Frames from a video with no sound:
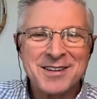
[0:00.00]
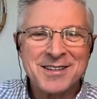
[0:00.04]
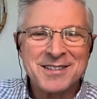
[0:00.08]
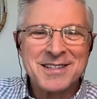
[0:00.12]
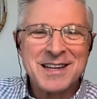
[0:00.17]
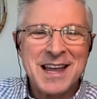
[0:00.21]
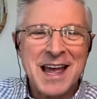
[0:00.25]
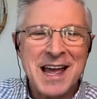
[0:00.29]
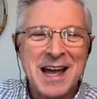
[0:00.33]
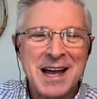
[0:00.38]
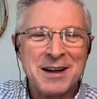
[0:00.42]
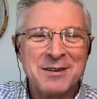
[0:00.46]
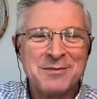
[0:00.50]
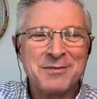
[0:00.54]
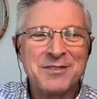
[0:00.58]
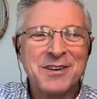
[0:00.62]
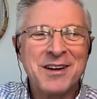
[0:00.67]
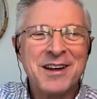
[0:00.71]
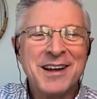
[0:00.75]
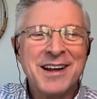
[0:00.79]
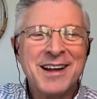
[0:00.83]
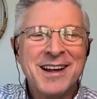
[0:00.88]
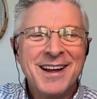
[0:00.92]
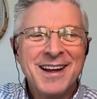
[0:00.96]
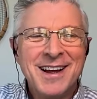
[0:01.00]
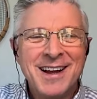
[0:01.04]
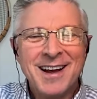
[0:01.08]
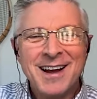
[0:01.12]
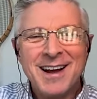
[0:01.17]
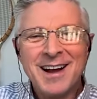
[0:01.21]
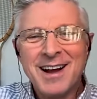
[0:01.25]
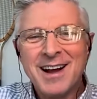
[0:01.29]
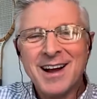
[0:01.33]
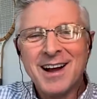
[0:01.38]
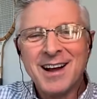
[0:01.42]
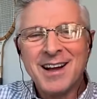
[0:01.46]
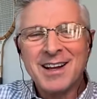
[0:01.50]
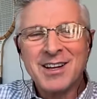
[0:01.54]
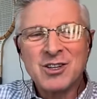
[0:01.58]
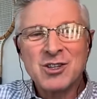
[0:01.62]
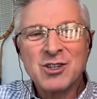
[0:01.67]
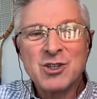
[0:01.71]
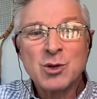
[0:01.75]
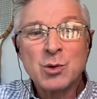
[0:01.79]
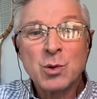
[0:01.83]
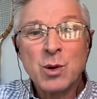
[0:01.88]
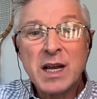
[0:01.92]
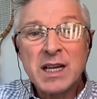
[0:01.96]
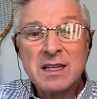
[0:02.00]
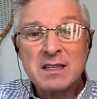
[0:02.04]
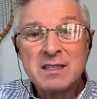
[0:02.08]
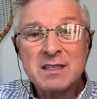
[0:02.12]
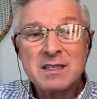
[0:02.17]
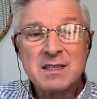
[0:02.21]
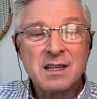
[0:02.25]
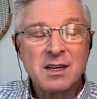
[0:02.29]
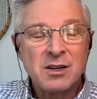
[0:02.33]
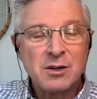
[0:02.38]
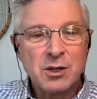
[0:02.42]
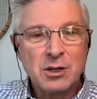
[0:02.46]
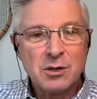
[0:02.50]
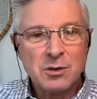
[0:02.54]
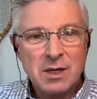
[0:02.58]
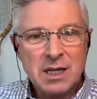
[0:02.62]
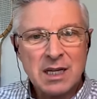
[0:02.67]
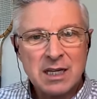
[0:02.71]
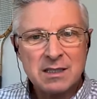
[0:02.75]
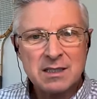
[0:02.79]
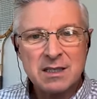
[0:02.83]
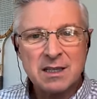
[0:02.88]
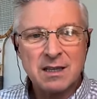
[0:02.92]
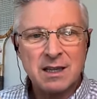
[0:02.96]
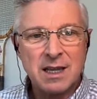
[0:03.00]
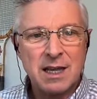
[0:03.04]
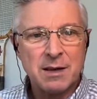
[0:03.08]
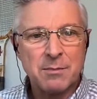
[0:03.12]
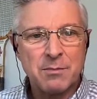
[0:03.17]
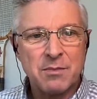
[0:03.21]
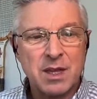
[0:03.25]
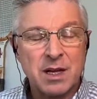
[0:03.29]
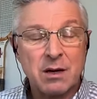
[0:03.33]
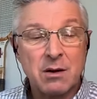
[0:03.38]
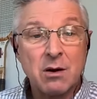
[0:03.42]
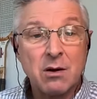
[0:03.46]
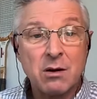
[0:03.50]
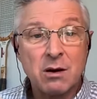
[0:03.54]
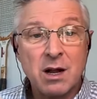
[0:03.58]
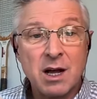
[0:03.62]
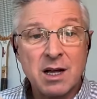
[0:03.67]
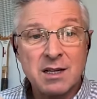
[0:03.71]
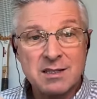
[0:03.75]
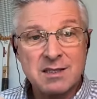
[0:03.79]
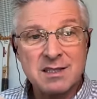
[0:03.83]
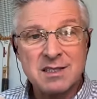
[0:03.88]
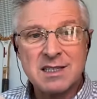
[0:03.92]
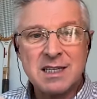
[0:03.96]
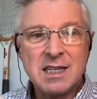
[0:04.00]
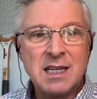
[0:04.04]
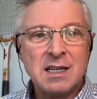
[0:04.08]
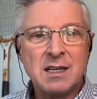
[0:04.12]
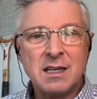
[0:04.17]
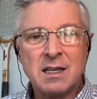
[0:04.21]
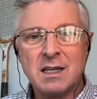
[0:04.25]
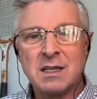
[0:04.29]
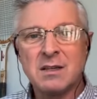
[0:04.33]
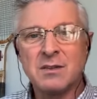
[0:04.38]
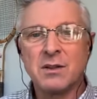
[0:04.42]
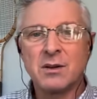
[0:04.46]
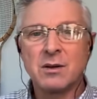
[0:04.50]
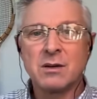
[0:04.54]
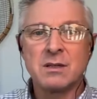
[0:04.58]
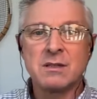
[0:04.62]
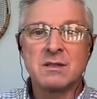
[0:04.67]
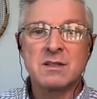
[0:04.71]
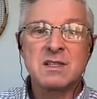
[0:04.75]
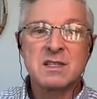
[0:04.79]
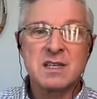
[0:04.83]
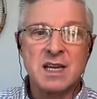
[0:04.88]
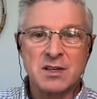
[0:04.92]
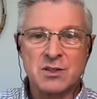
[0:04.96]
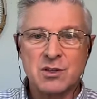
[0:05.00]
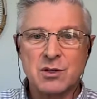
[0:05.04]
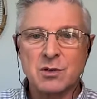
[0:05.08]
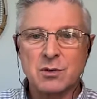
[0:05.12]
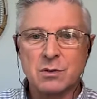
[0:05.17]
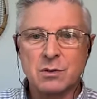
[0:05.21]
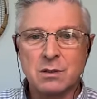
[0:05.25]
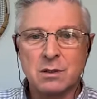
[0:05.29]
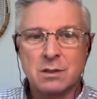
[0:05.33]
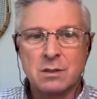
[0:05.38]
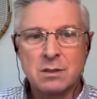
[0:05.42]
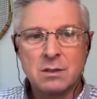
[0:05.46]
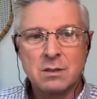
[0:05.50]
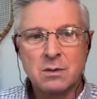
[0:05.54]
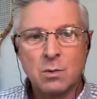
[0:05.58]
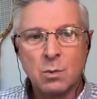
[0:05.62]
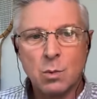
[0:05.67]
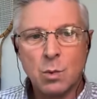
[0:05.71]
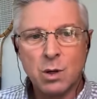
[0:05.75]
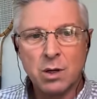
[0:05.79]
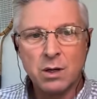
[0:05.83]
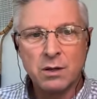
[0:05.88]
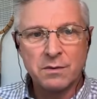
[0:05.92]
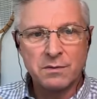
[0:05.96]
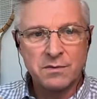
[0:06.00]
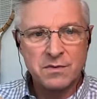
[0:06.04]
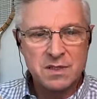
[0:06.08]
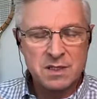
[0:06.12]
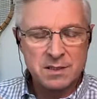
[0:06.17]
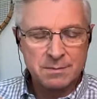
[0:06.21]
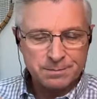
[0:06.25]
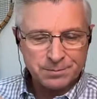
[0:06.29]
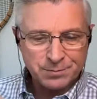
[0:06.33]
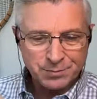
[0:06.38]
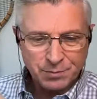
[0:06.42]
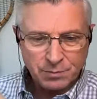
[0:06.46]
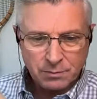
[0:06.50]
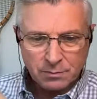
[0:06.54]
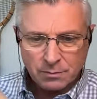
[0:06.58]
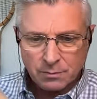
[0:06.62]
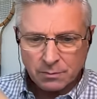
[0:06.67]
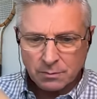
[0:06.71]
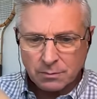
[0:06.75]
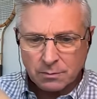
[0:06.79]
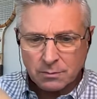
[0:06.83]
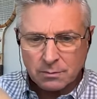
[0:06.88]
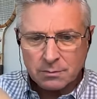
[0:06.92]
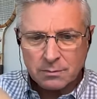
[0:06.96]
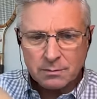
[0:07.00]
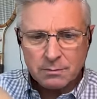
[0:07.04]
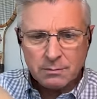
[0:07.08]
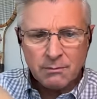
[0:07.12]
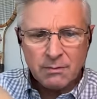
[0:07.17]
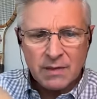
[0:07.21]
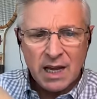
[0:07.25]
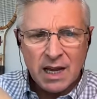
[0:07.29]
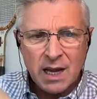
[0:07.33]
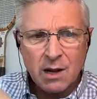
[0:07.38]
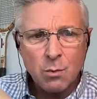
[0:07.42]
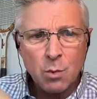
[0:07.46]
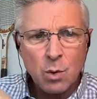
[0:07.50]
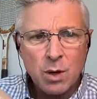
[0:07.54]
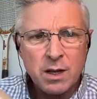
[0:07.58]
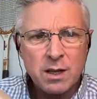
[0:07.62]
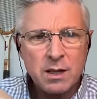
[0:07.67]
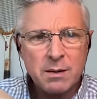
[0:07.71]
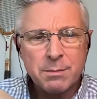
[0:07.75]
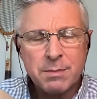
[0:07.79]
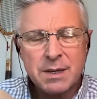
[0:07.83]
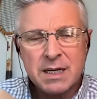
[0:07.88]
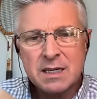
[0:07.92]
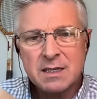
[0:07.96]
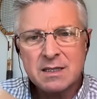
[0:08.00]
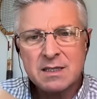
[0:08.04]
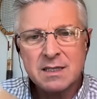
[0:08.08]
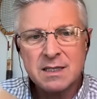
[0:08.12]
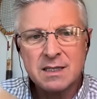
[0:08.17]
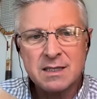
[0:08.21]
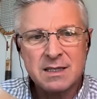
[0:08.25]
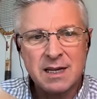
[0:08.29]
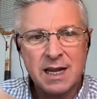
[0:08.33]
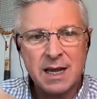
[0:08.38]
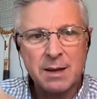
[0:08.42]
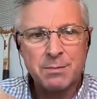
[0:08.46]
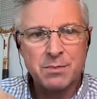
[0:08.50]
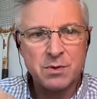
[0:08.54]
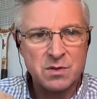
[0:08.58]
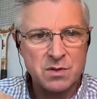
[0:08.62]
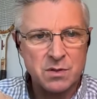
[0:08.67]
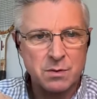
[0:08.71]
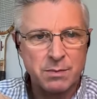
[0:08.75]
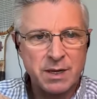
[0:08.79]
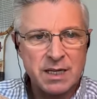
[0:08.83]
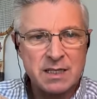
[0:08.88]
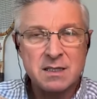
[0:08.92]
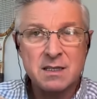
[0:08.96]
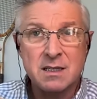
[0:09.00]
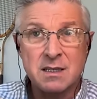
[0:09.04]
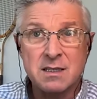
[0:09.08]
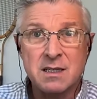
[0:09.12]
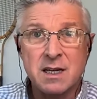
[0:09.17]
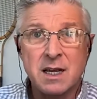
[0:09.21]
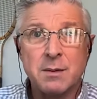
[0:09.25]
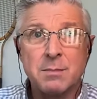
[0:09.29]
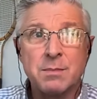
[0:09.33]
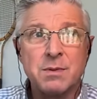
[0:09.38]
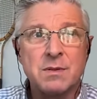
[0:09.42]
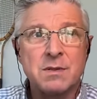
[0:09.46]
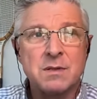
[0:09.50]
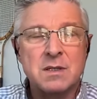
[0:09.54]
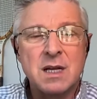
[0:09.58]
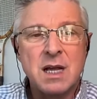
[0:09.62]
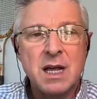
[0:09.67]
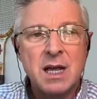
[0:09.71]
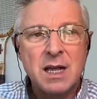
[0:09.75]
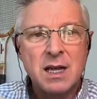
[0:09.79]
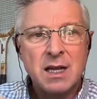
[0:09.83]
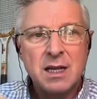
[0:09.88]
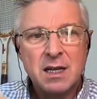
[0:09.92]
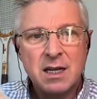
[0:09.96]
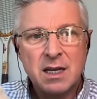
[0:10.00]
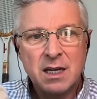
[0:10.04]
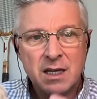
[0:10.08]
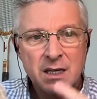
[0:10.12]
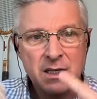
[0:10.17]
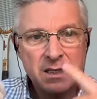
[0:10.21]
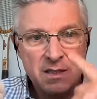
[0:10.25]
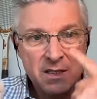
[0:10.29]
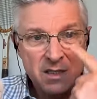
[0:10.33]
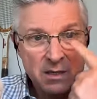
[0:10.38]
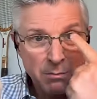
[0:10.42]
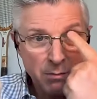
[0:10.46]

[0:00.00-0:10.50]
have traits that are unique to them that are not seen in their ancestral wolves. And one of the biggest examples or best examples is the